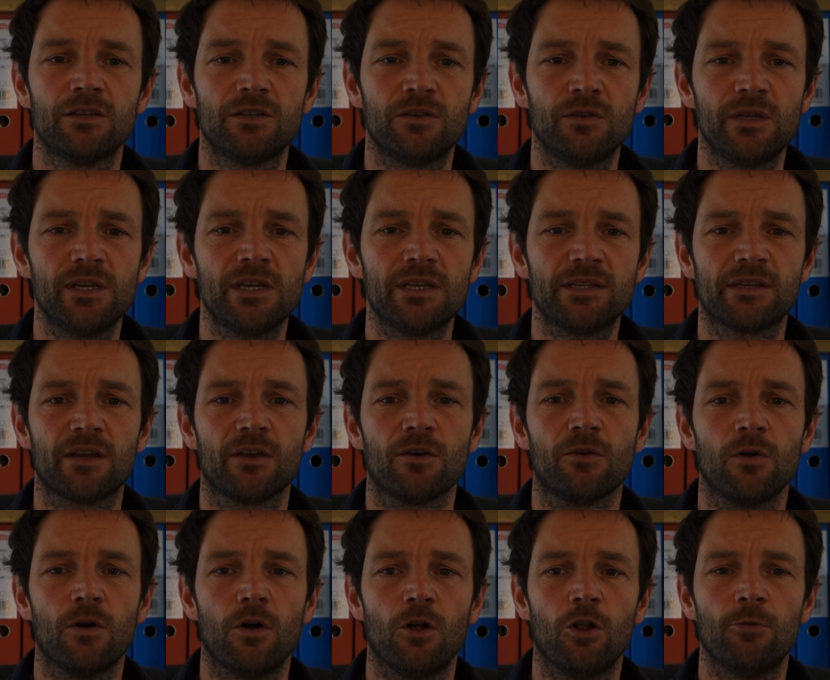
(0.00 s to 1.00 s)
2 years
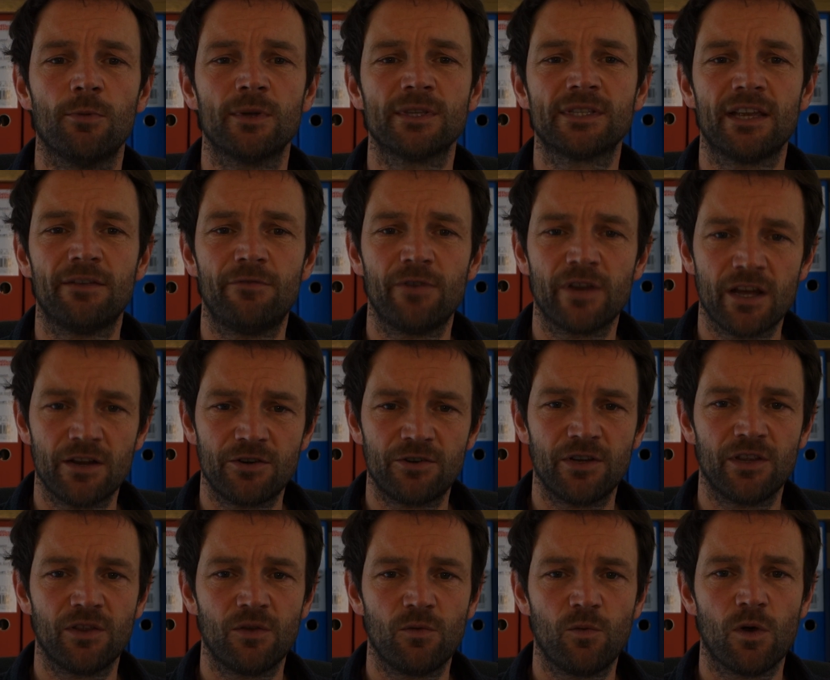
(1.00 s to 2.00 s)
ago, almost every
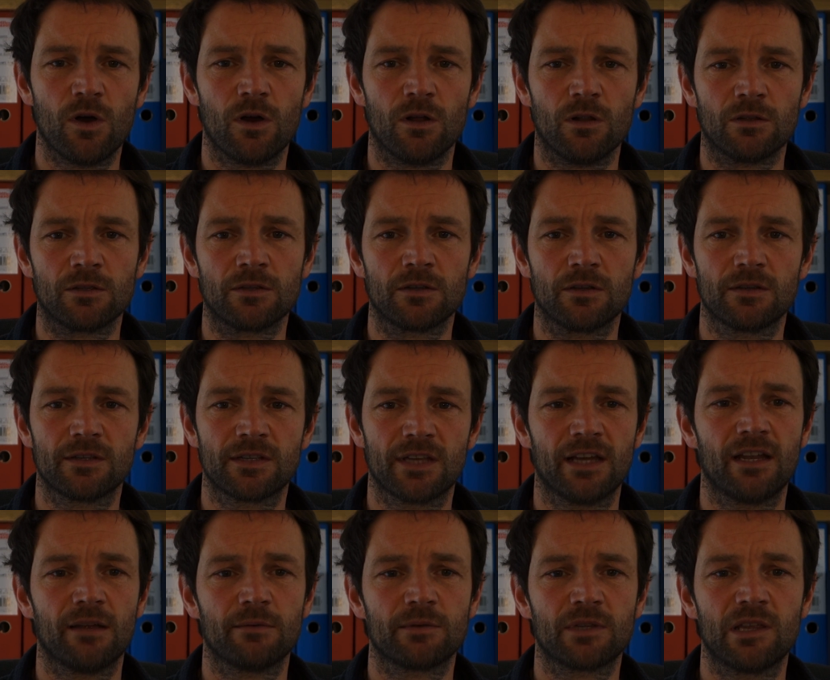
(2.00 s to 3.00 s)
country in the world
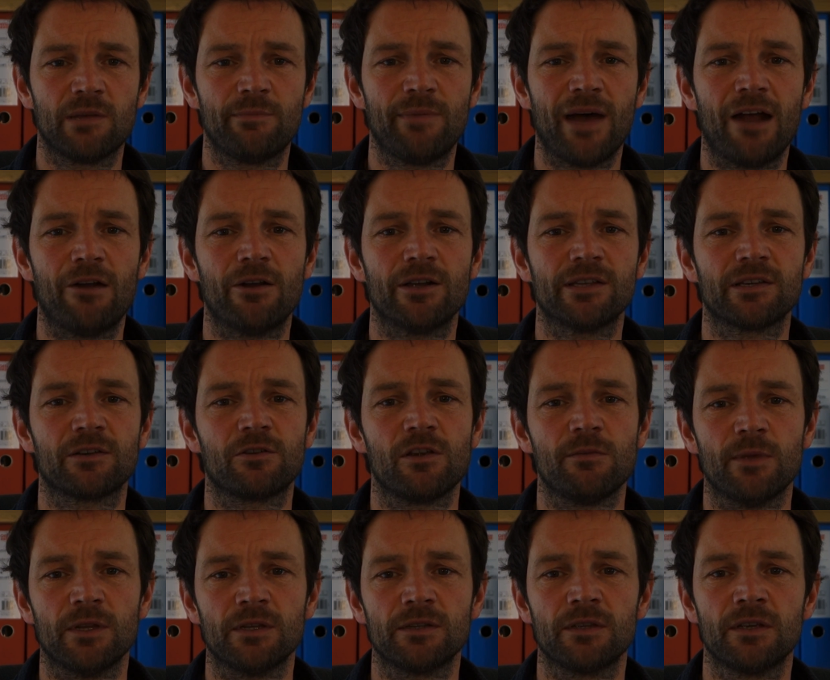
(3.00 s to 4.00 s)
signed up to the Paris
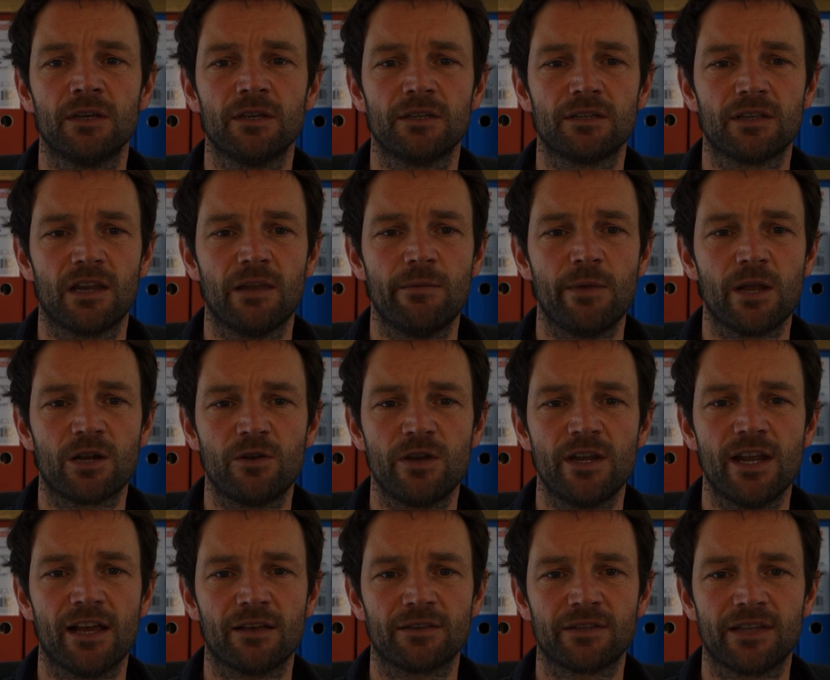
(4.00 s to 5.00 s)
Agreement to limit
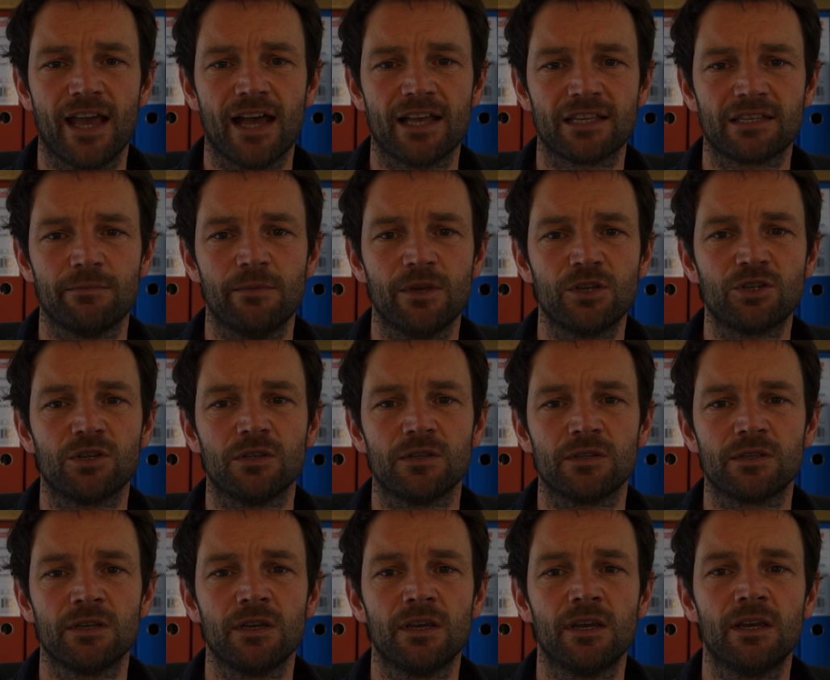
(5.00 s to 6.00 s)
greenhouse gas
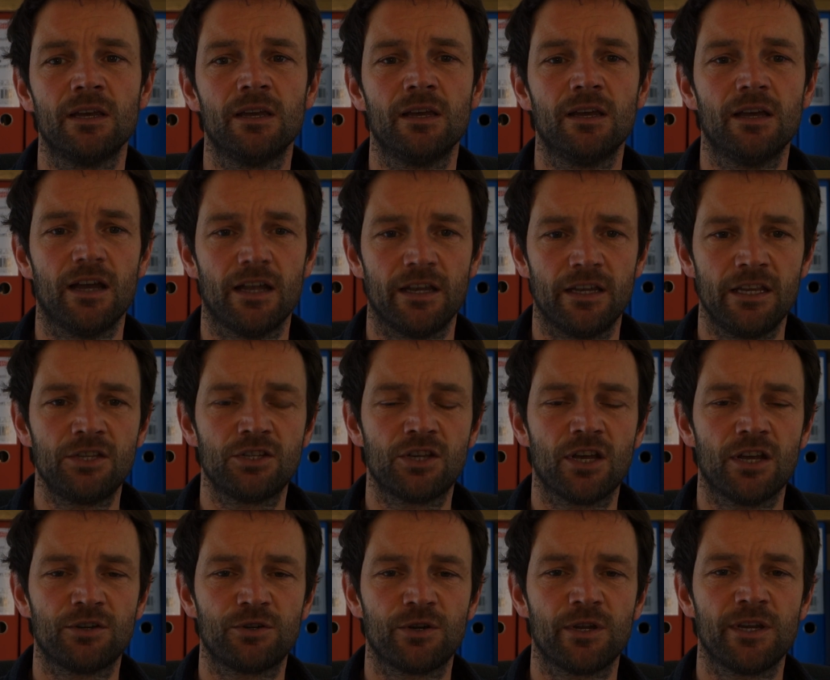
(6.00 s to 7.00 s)
emissions, and each
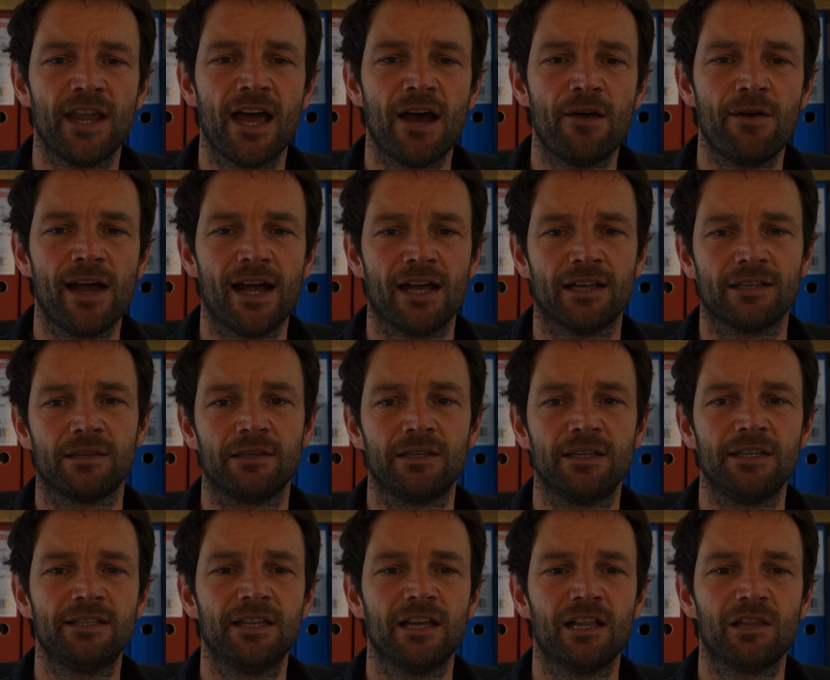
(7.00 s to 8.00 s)
country now has a
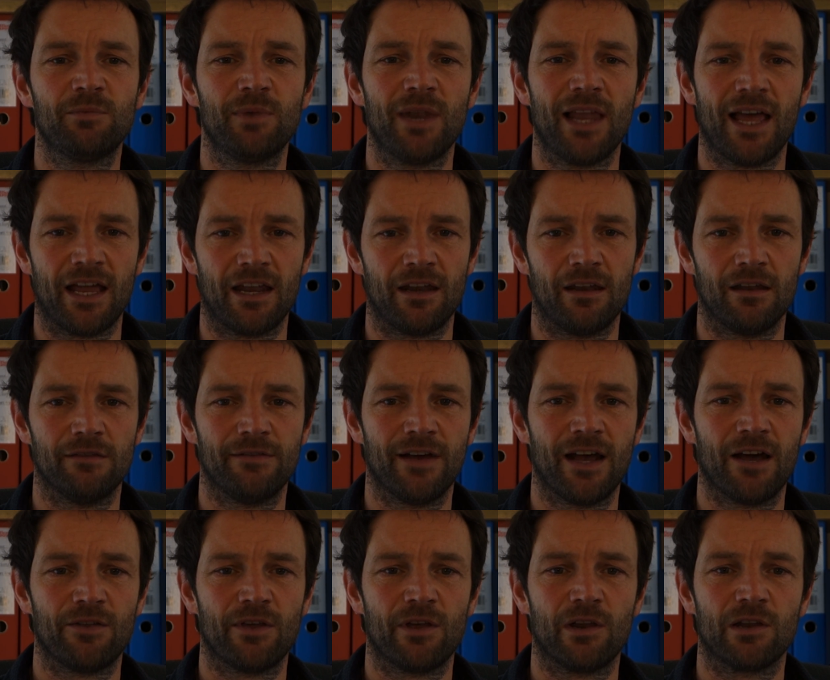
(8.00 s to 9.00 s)
detailed plan of
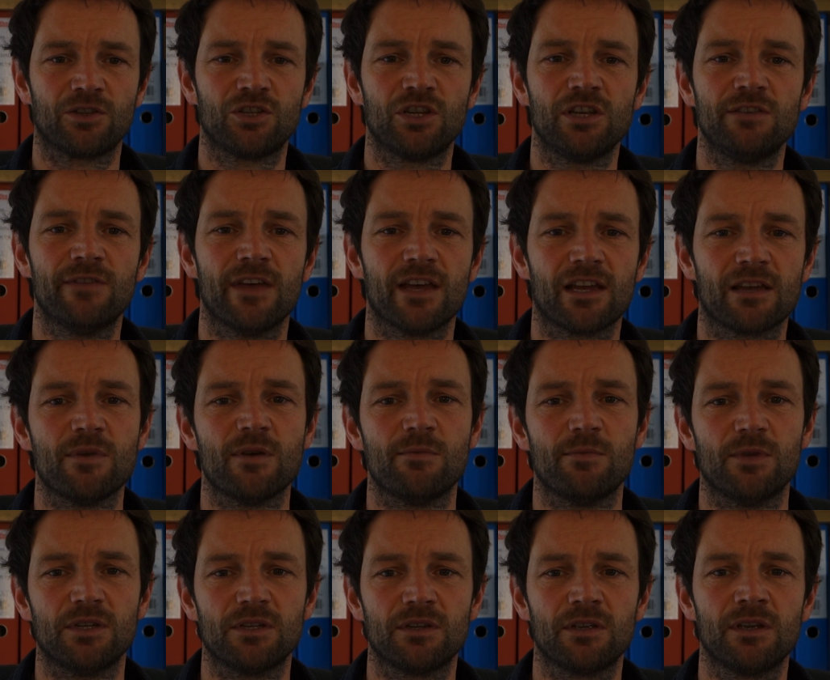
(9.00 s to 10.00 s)
how they'll achieve their
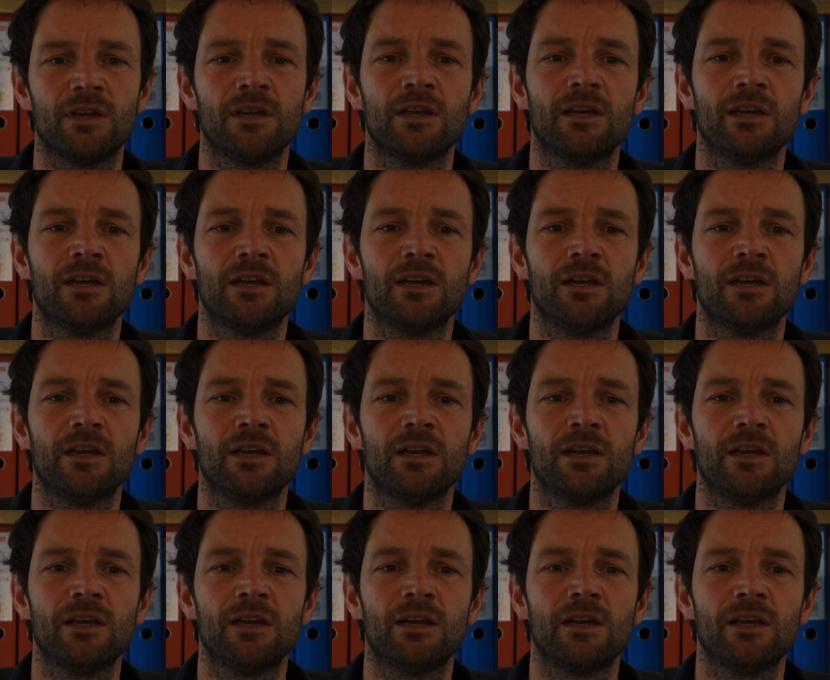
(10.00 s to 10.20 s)
commitment.